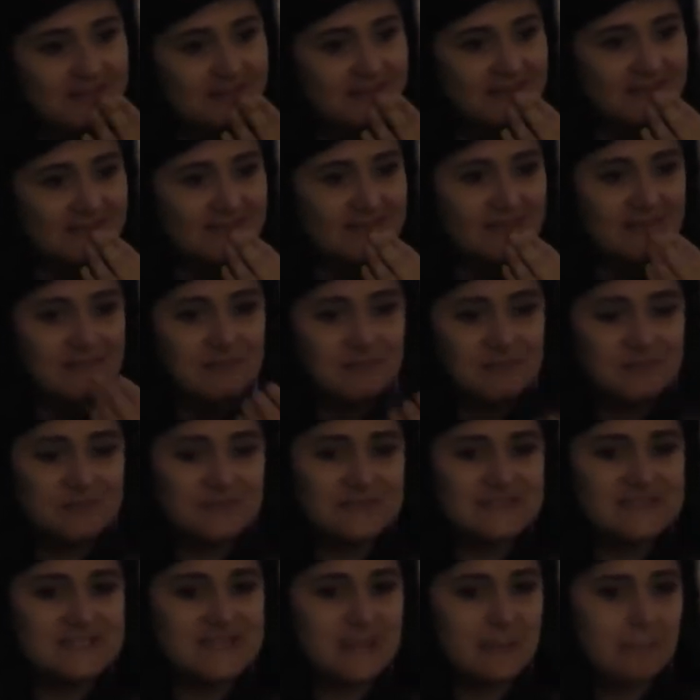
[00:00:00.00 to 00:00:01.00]

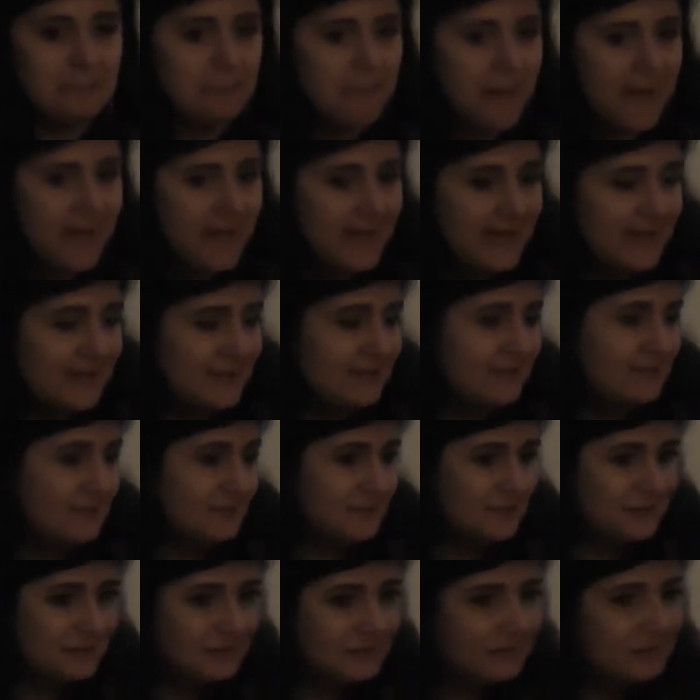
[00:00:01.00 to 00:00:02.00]
reformist campaign
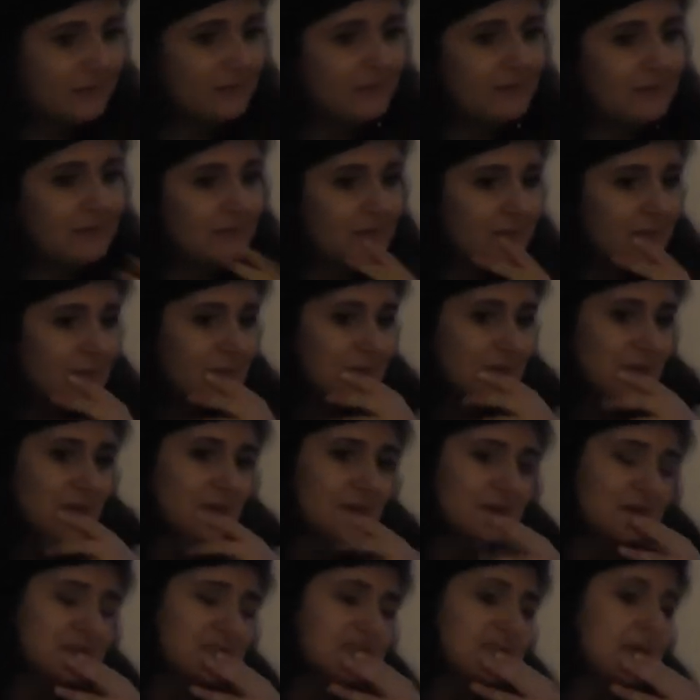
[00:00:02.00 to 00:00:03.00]

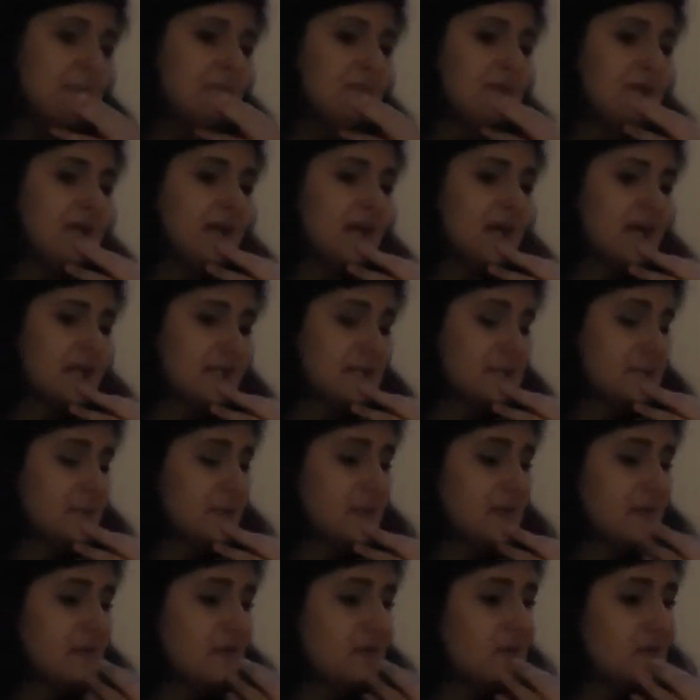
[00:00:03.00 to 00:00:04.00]
or something else.
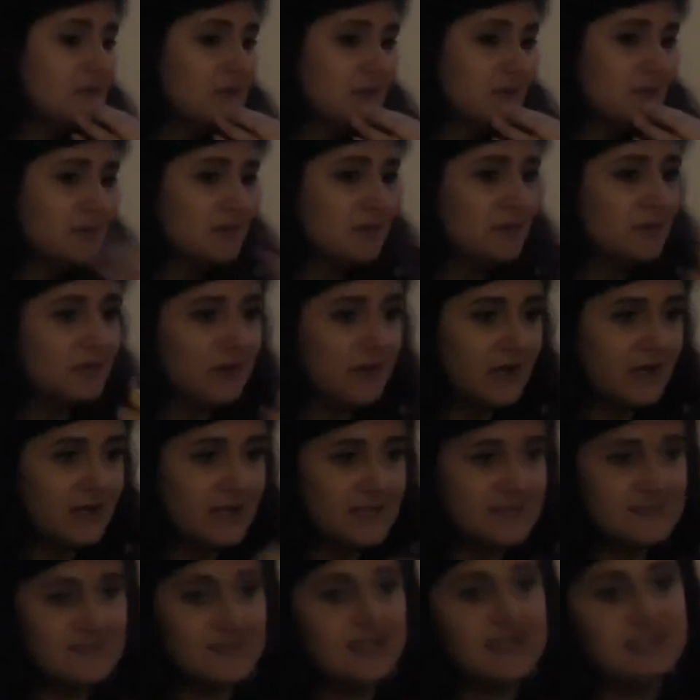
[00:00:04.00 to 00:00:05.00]
But you need an
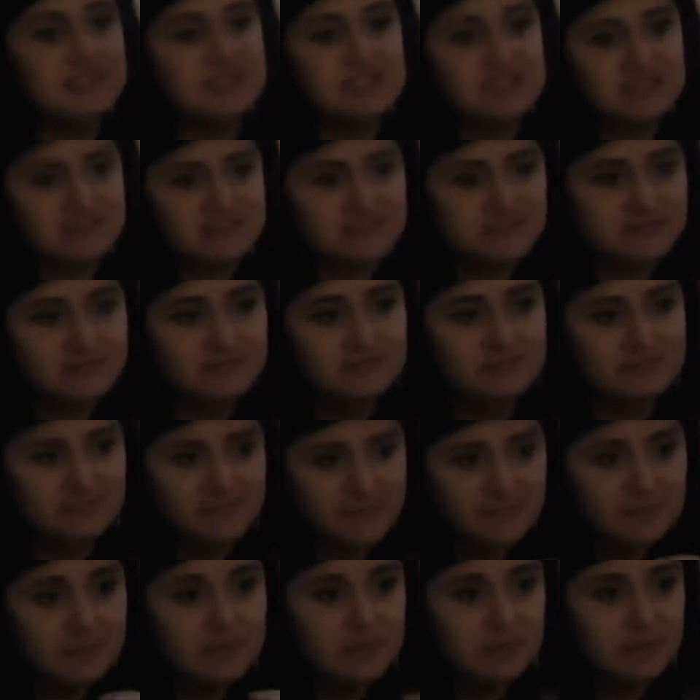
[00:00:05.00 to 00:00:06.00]
organization.
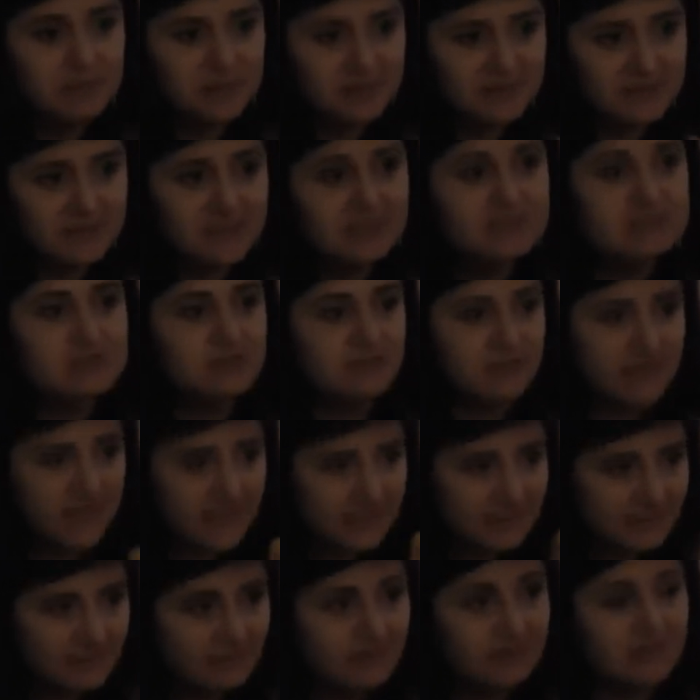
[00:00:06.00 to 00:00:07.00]
The people need to
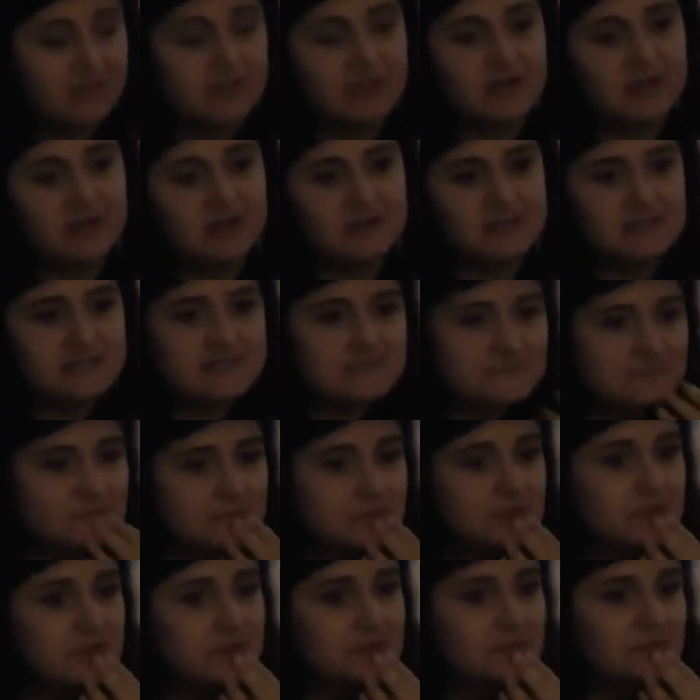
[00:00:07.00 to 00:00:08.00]
get organized
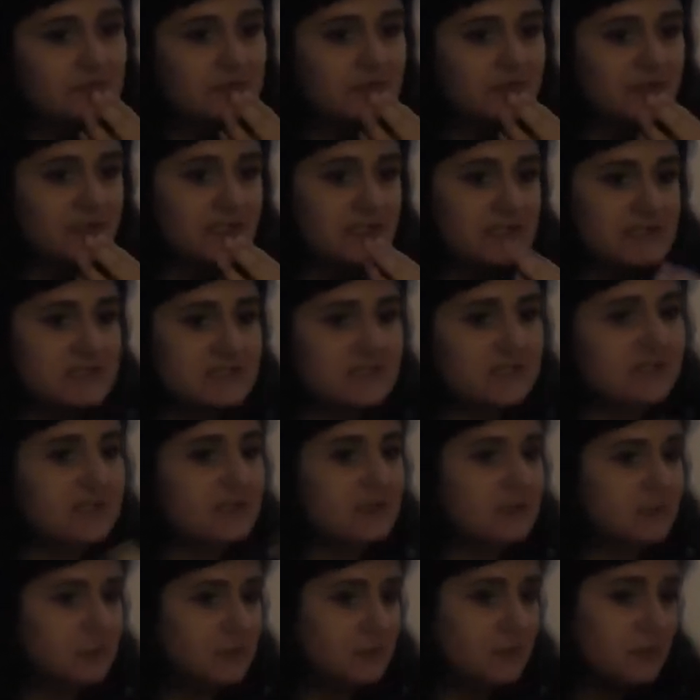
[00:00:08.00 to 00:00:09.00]
for
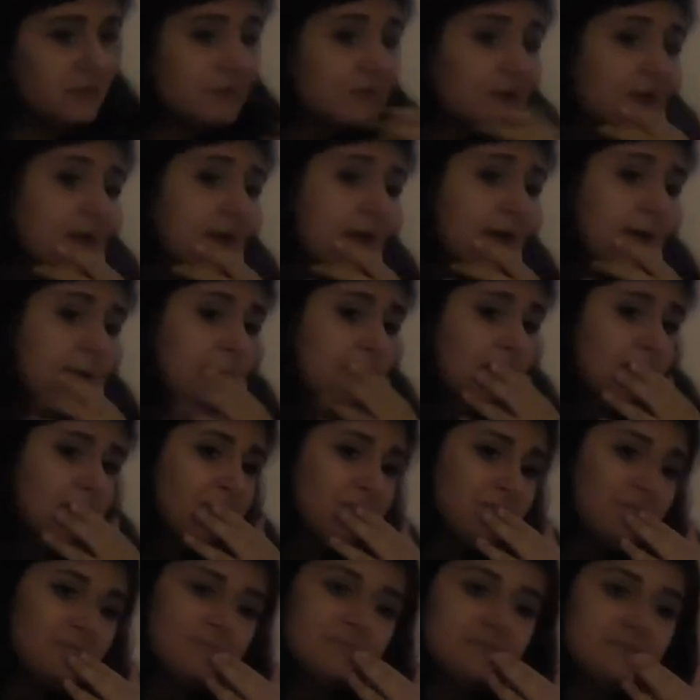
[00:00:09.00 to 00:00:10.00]
continue.
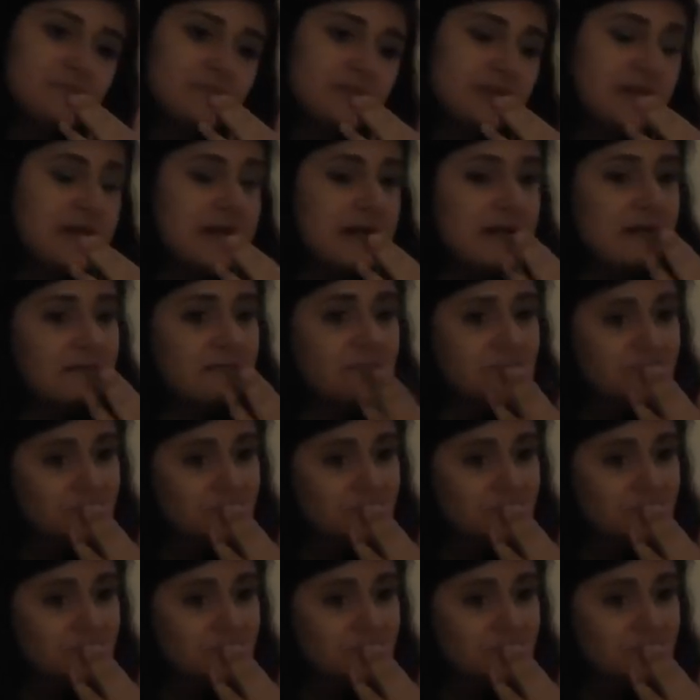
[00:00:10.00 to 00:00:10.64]
Yeah.